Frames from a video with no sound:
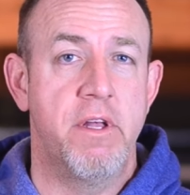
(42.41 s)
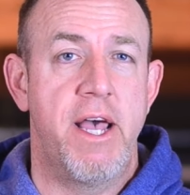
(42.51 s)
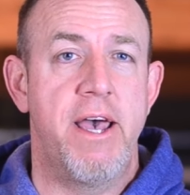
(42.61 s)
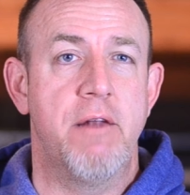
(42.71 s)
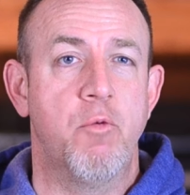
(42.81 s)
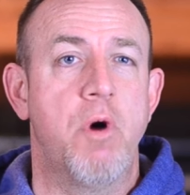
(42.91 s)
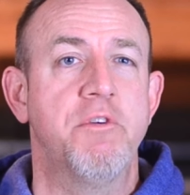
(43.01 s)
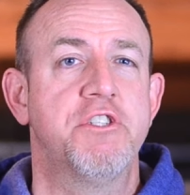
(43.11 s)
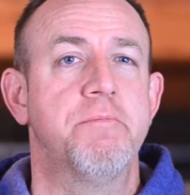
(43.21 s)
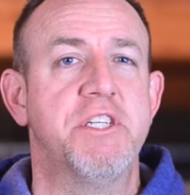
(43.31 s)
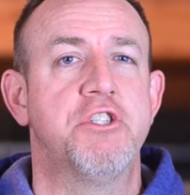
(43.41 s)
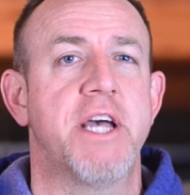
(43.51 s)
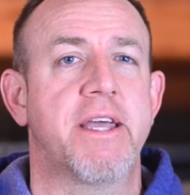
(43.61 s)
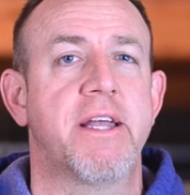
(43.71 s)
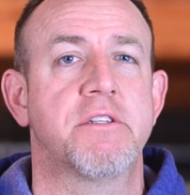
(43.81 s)
and what we should be
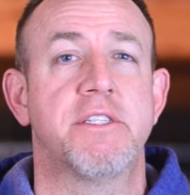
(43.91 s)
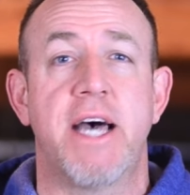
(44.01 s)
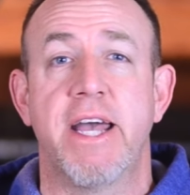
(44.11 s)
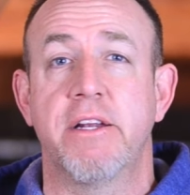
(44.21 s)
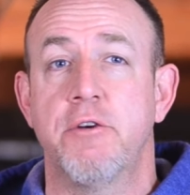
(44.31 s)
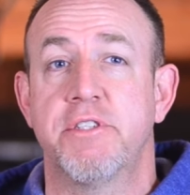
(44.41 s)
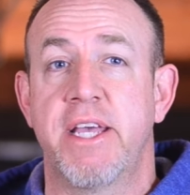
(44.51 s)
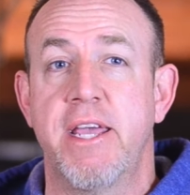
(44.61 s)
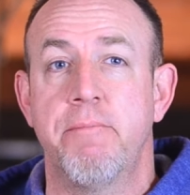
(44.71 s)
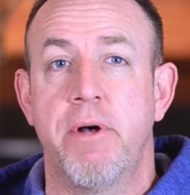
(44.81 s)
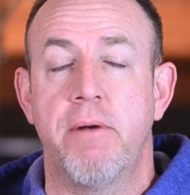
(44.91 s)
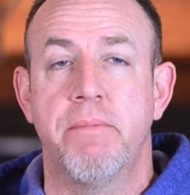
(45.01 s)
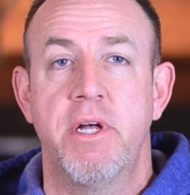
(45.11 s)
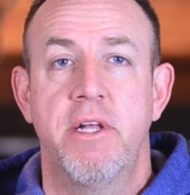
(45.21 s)
checking to diagnose a heat pump